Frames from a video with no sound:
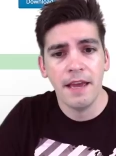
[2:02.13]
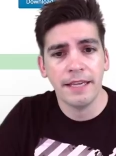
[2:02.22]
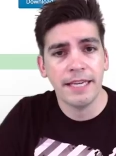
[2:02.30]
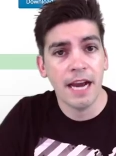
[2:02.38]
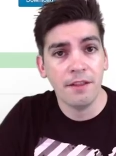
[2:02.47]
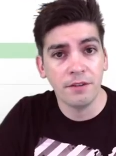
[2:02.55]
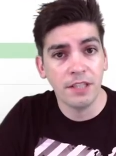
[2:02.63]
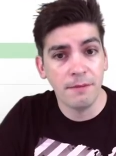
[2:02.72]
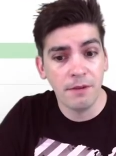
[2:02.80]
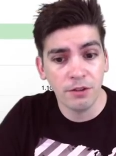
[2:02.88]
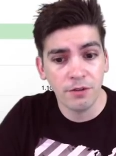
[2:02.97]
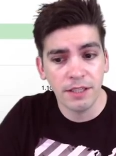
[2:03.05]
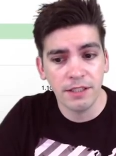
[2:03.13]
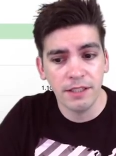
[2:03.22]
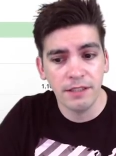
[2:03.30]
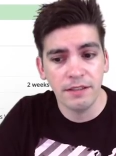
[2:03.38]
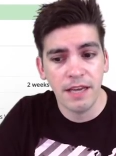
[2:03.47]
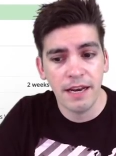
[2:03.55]
It gathers email
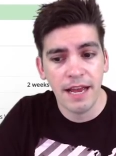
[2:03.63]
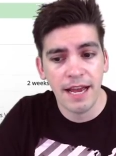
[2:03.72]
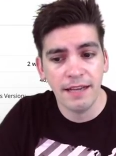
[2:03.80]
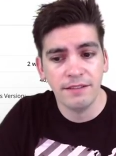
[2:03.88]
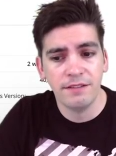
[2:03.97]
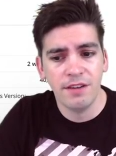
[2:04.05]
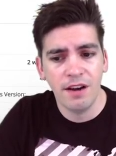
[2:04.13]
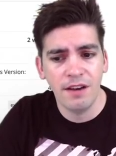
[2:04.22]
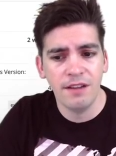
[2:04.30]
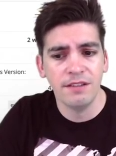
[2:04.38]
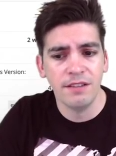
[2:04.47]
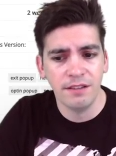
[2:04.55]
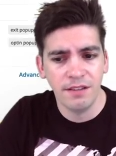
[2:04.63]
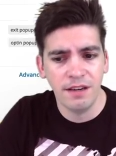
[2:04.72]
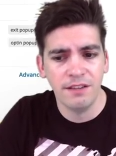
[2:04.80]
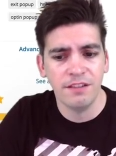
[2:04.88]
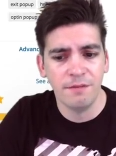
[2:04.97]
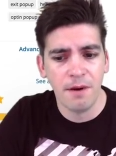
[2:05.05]
addresses, and it has tons and
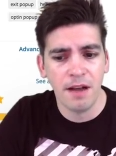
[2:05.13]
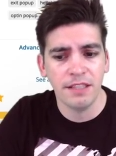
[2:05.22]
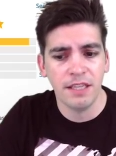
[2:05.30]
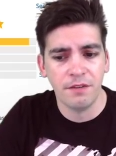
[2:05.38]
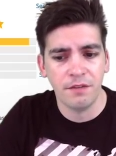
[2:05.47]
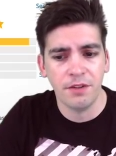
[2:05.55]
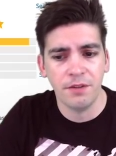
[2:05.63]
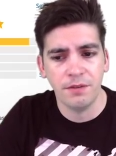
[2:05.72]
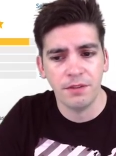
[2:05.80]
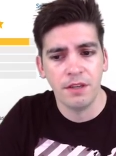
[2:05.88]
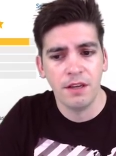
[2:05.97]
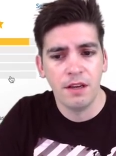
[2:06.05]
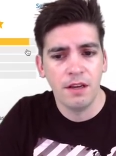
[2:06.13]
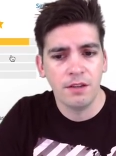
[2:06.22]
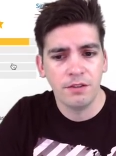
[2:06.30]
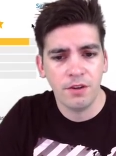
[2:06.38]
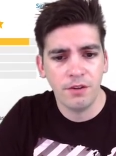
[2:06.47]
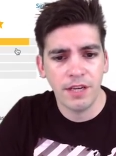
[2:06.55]
tons of positive reviews.
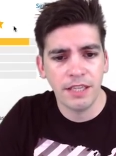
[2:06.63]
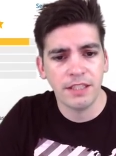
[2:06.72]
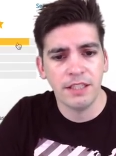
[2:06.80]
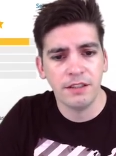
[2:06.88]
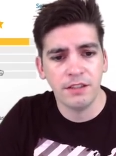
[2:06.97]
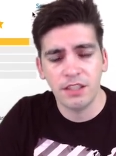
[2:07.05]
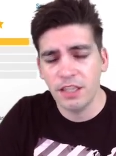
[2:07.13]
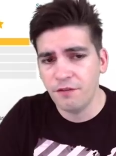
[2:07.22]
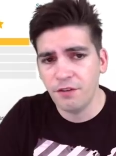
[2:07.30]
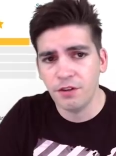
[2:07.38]
So you guys can see for